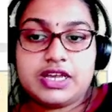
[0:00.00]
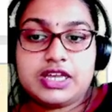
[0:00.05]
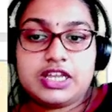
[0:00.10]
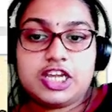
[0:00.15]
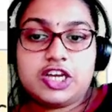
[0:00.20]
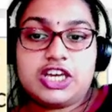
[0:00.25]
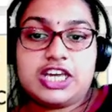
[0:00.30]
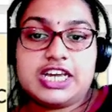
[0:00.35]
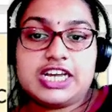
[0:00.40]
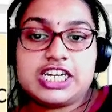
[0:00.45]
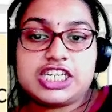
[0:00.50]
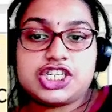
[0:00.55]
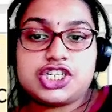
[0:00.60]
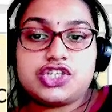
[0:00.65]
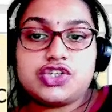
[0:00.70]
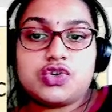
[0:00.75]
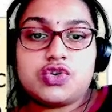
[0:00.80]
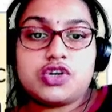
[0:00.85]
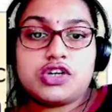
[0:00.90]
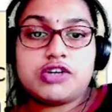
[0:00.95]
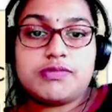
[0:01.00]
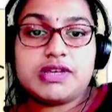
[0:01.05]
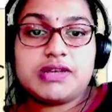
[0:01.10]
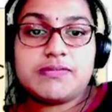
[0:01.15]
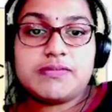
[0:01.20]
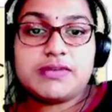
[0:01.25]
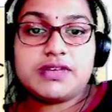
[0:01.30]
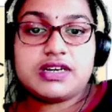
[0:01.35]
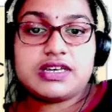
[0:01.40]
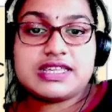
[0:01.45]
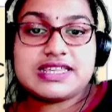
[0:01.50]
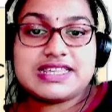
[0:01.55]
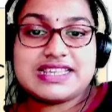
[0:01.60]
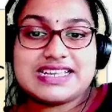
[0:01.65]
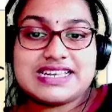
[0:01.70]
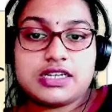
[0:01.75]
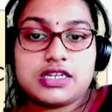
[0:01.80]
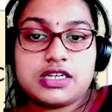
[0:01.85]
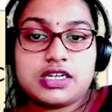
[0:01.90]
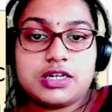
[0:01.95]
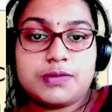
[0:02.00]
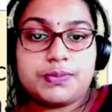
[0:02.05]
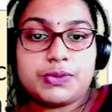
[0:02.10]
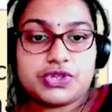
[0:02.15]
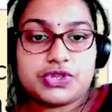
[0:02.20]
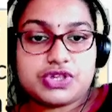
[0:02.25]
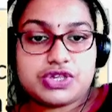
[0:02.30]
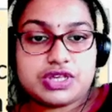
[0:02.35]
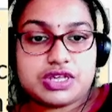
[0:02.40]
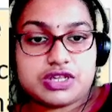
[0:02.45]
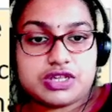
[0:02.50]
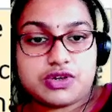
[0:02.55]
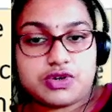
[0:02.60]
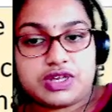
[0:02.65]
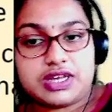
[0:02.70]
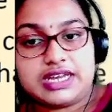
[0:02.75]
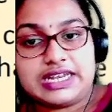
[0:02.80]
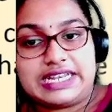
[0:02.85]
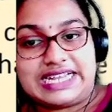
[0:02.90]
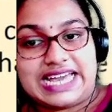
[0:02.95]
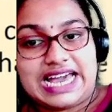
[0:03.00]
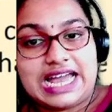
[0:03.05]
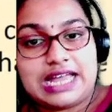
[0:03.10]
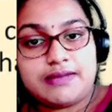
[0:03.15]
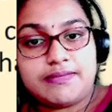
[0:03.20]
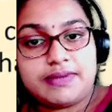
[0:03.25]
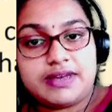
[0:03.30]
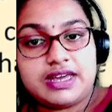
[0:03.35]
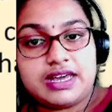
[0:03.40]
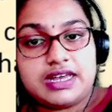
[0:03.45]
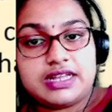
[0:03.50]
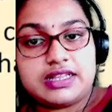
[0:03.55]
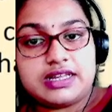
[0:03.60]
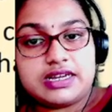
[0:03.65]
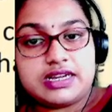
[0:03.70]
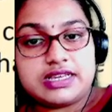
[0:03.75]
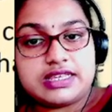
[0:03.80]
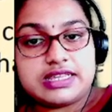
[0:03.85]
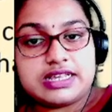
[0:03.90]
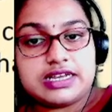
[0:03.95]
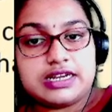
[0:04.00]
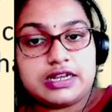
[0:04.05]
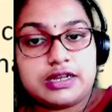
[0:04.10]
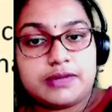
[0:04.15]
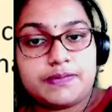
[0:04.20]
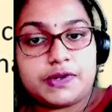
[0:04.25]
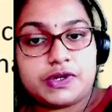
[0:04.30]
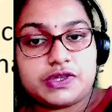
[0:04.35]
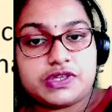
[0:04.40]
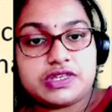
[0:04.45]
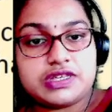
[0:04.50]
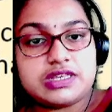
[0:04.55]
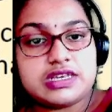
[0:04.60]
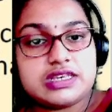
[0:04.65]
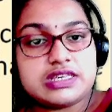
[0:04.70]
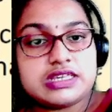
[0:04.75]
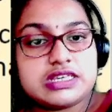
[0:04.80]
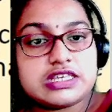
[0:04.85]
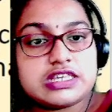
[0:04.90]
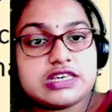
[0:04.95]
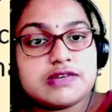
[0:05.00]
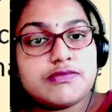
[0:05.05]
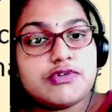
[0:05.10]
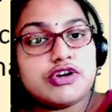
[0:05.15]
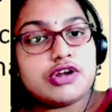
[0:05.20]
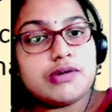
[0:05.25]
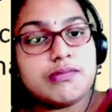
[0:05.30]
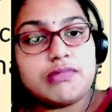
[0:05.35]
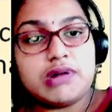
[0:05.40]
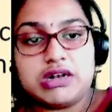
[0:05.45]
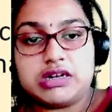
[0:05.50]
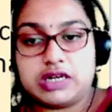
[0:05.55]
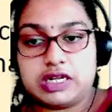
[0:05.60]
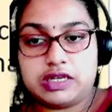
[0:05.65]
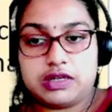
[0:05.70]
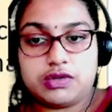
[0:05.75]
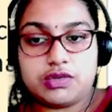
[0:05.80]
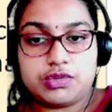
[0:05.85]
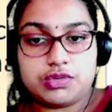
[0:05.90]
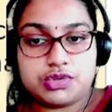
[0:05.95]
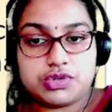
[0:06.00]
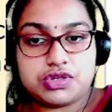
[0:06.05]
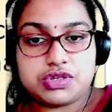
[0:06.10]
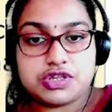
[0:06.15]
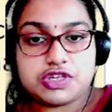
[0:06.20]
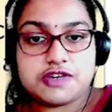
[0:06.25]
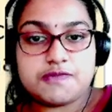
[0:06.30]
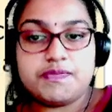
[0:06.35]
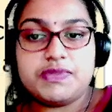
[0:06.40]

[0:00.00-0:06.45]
Now, each node may be a single processor. Okay, it can be either a single processor system or a multi-core system.